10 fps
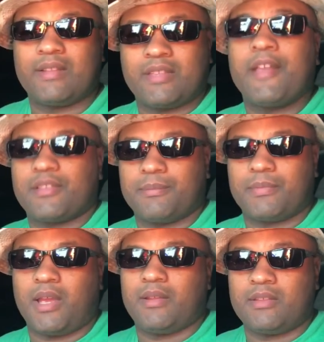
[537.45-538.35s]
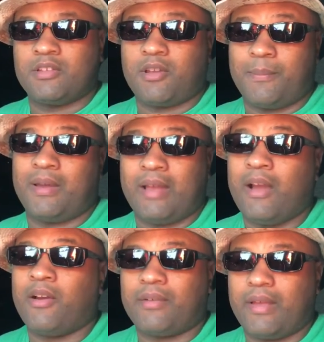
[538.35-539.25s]
takes some time. That took about an
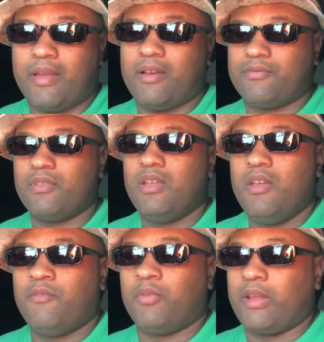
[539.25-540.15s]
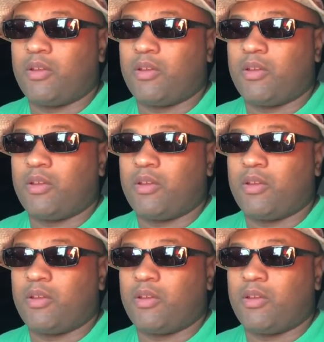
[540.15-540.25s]
hour and a half for that